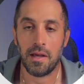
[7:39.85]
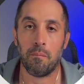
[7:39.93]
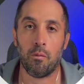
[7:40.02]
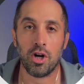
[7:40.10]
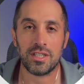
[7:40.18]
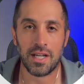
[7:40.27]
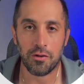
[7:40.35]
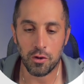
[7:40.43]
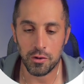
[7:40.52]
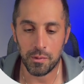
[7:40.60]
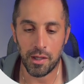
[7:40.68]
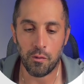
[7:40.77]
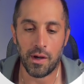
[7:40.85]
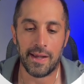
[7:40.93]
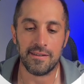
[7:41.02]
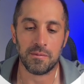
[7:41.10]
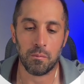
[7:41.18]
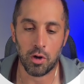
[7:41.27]
March out those P
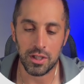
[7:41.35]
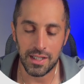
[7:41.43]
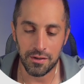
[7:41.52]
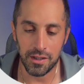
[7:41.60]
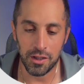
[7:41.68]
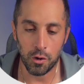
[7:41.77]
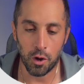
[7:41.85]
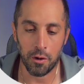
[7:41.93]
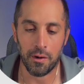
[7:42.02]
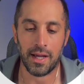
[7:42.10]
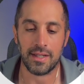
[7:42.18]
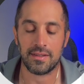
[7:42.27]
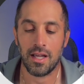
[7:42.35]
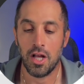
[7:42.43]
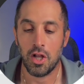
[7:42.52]
waves, march out the QRS,